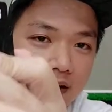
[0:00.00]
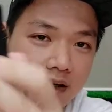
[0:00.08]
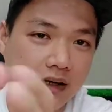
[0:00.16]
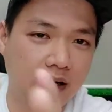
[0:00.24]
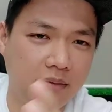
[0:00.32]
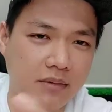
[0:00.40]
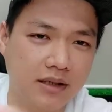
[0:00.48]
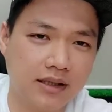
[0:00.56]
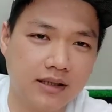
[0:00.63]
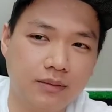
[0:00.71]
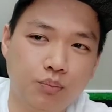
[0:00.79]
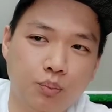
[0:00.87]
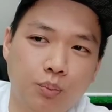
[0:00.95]
let me just
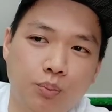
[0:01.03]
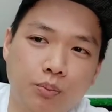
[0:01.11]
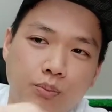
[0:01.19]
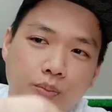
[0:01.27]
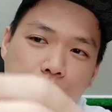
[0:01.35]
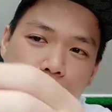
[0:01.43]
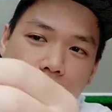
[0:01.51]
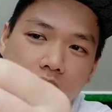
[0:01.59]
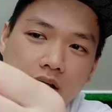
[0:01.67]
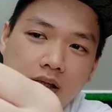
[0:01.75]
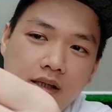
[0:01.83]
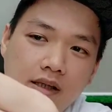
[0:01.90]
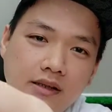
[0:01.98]
pick.
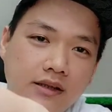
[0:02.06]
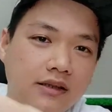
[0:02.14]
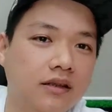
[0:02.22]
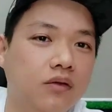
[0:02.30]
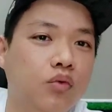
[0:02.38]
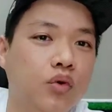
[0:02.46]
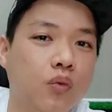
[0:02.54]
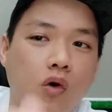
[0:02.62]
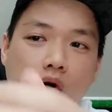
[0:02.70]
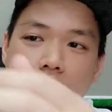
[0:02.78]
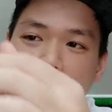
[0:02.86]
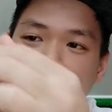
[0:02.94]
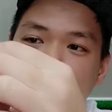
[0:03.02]
This is a reward
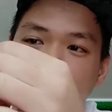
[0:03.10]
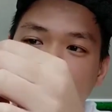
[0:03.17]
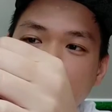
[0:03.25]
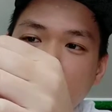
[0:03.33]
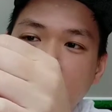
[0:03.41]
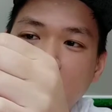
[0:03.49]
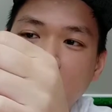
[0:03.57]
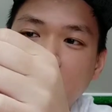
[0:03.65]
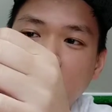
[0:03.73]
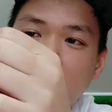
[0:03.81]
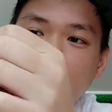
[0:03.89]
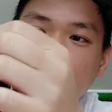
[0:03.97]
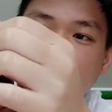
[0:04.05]
cards. What